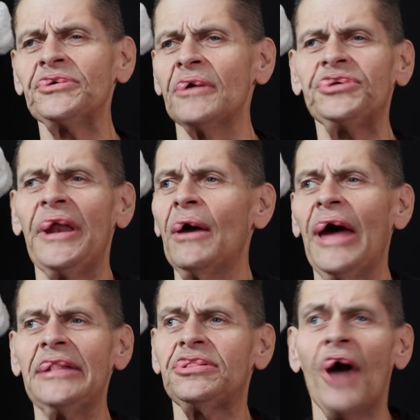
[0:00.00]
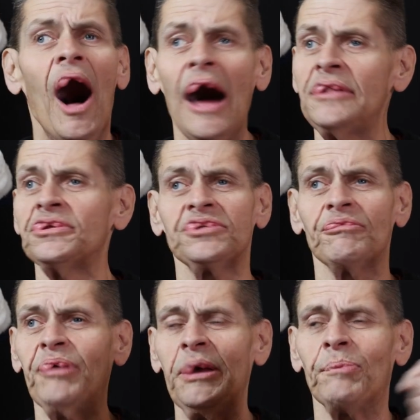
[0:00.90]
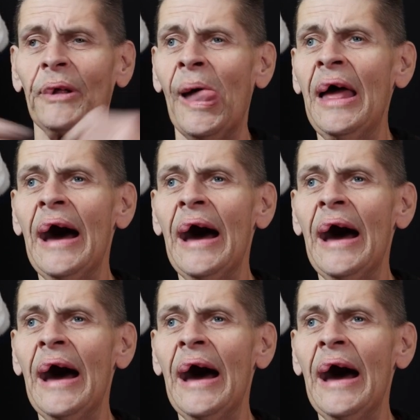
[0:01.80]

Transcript: Arsenio had tons of people.